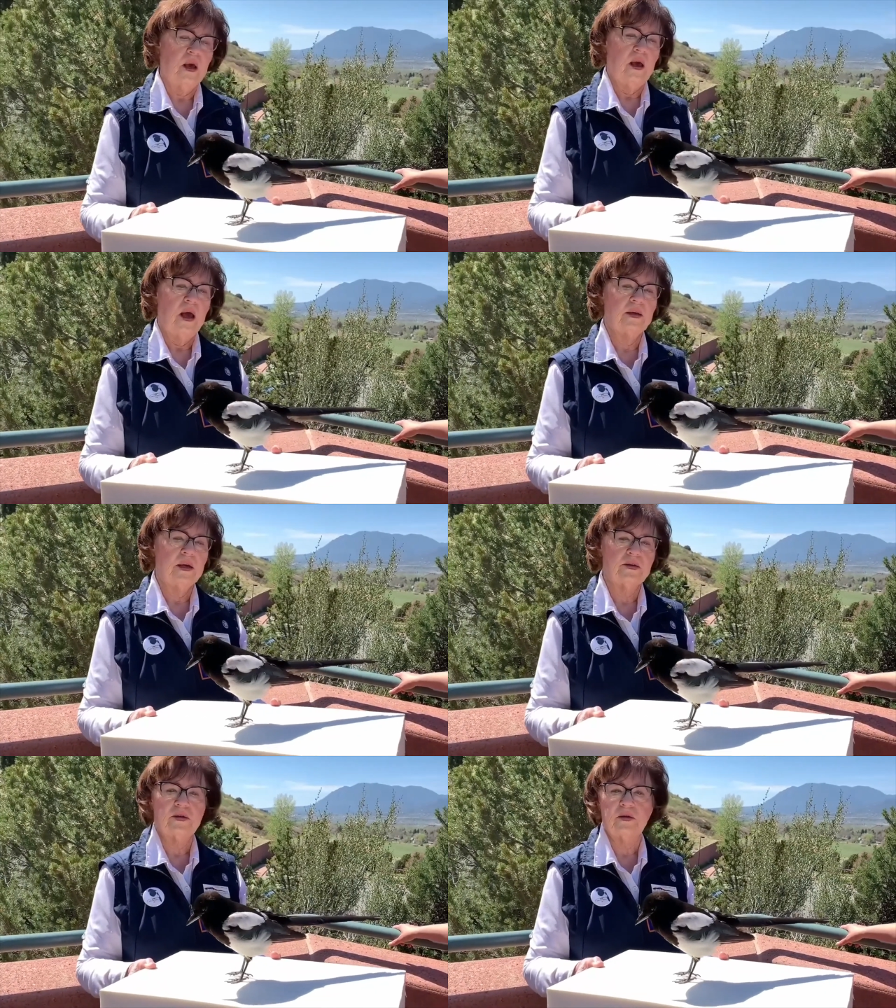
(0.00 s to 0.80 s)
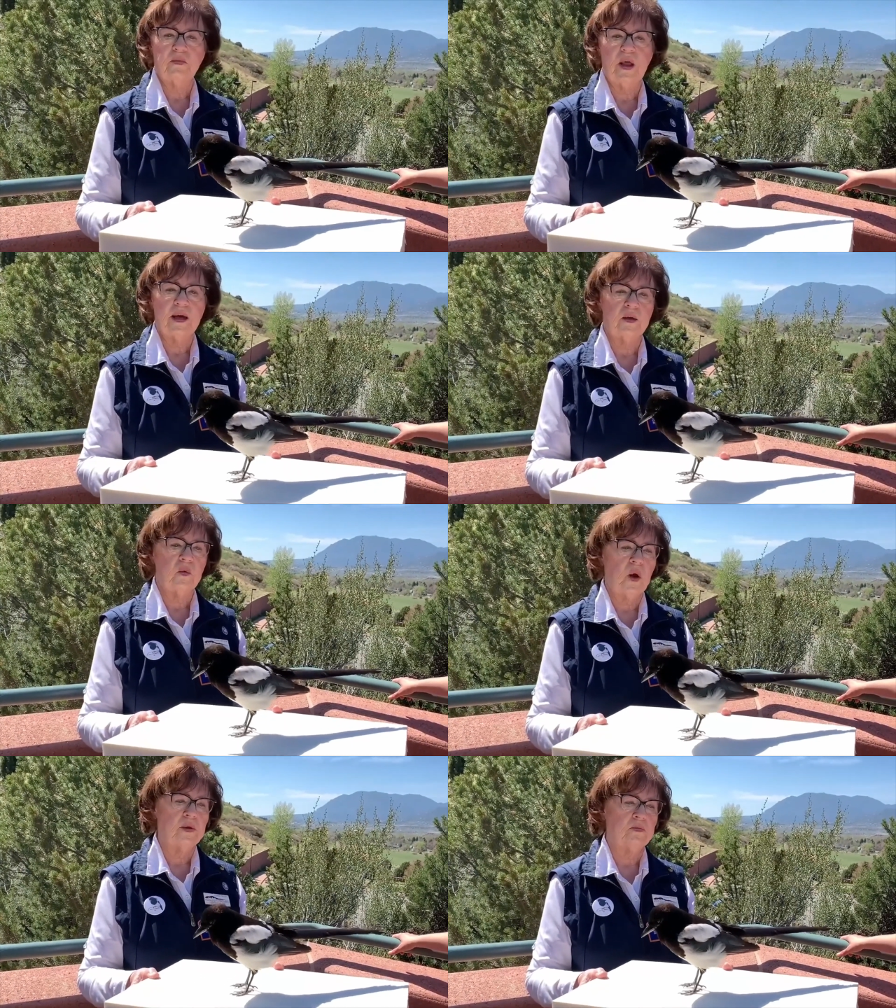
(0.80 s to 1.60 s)
And yes, it's a black and
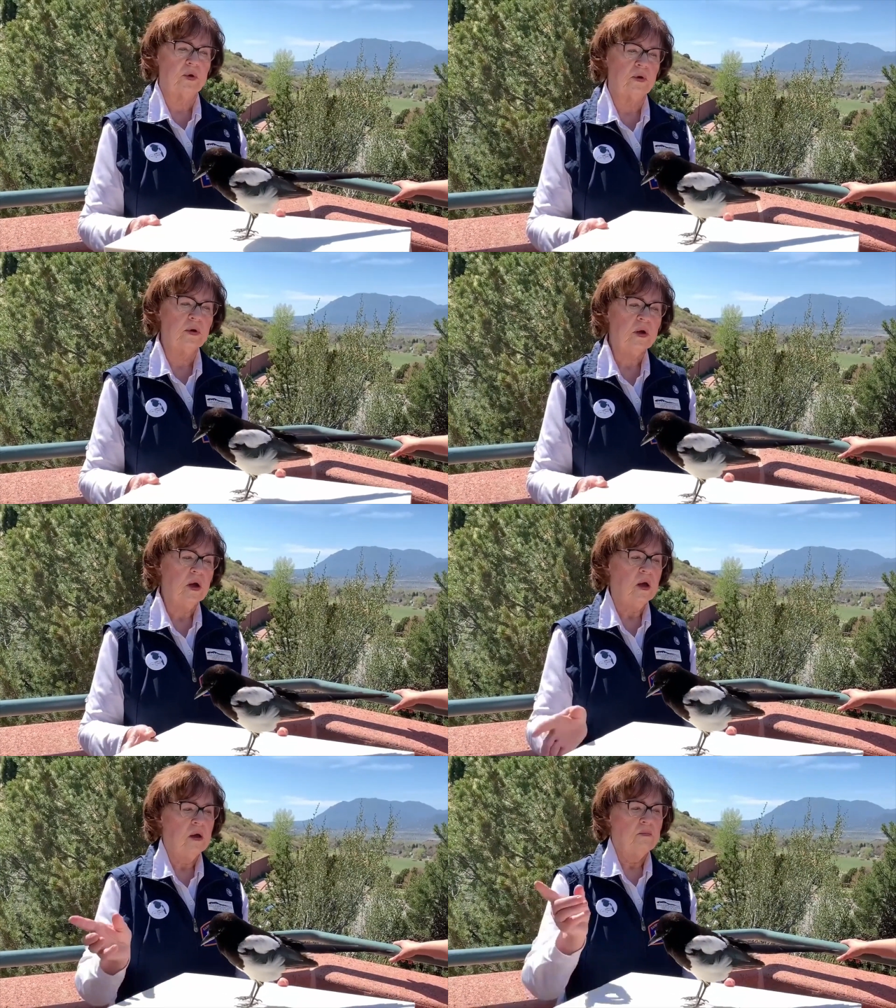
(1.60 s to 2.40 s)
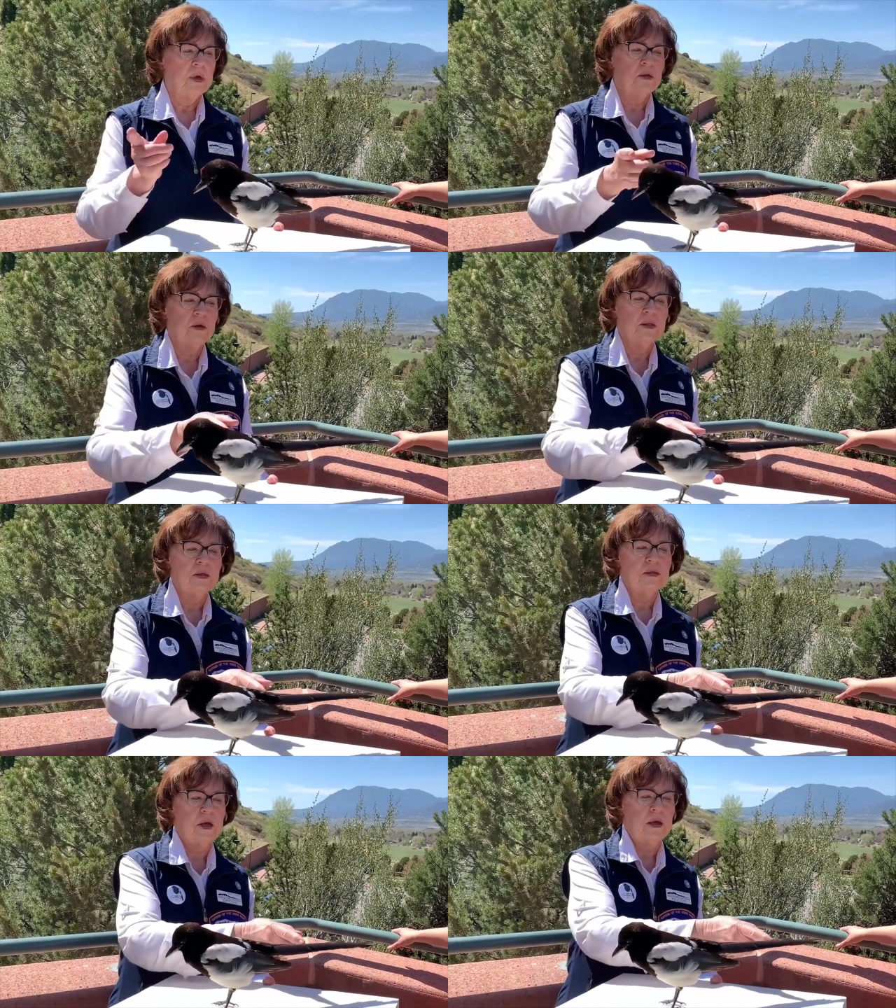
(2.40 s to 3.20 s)
white bird, but look at the
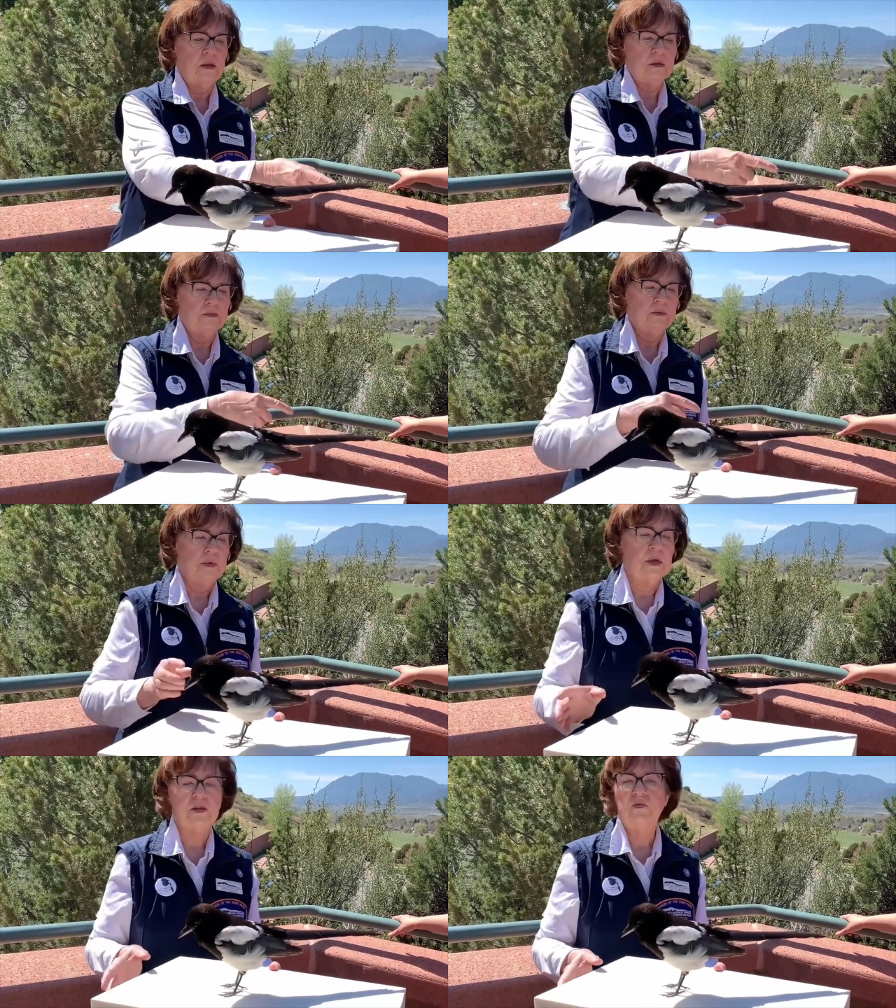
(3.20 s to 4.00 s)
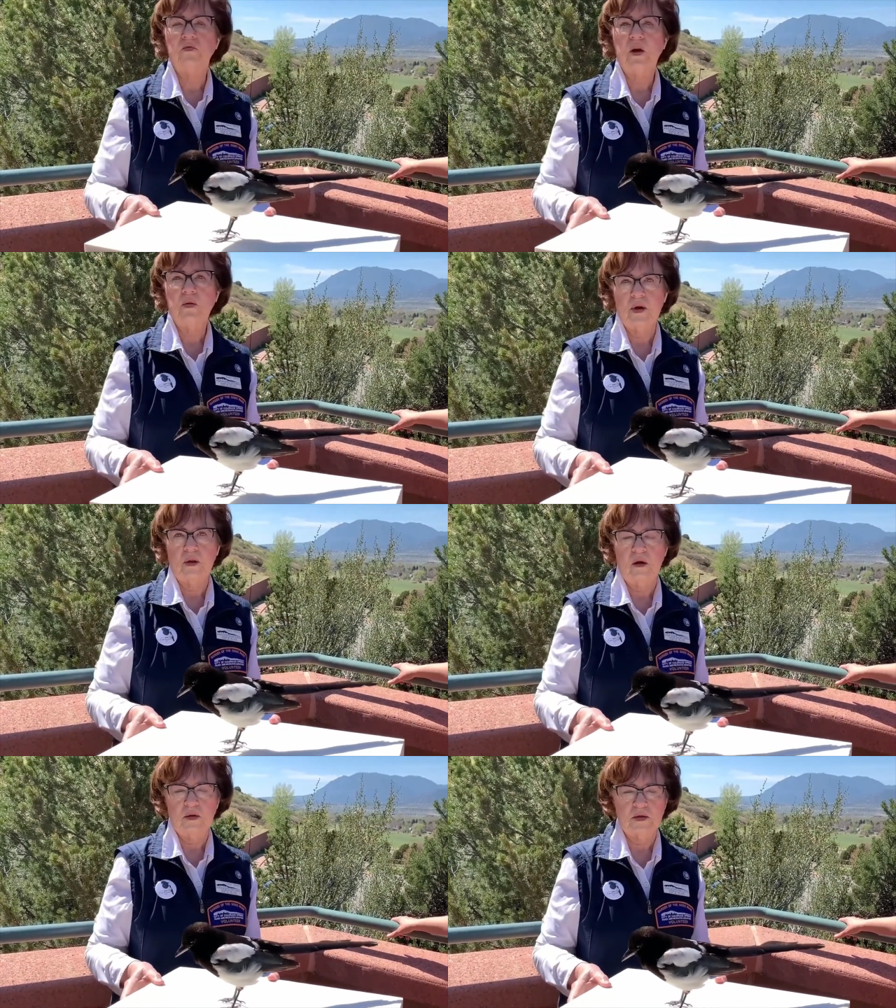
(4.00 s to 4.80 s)
tail. It's a very
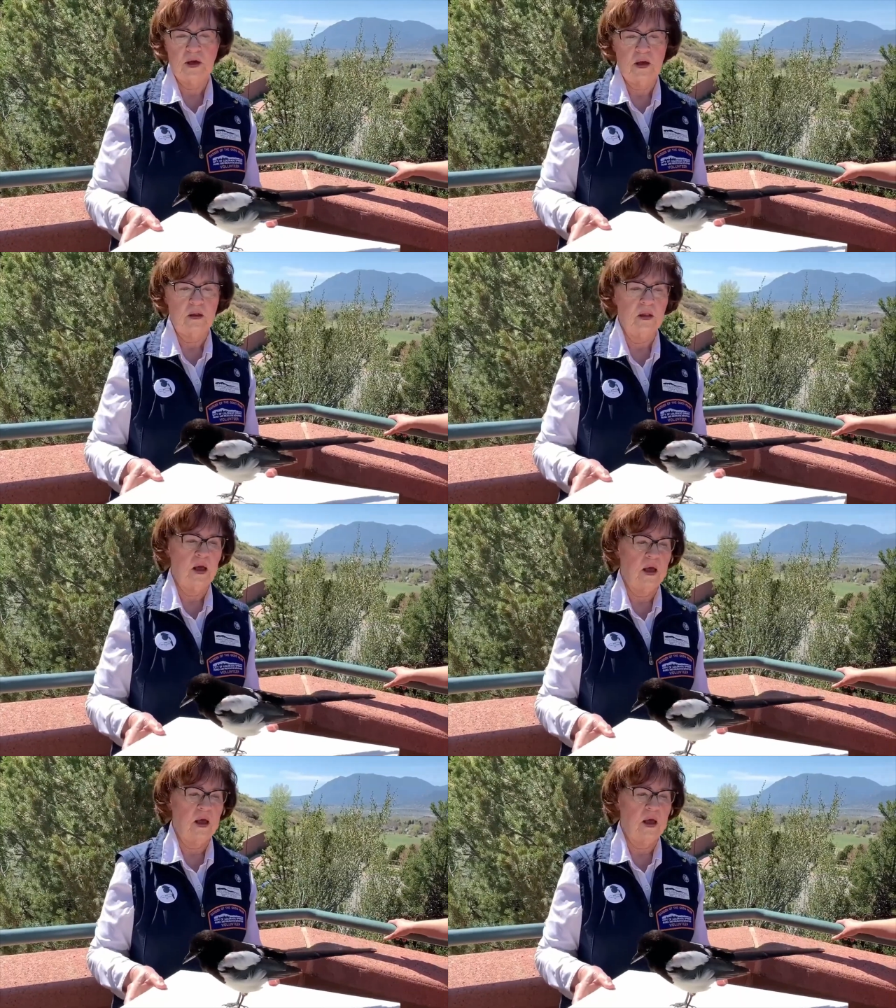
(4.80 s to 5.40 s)
long tail, as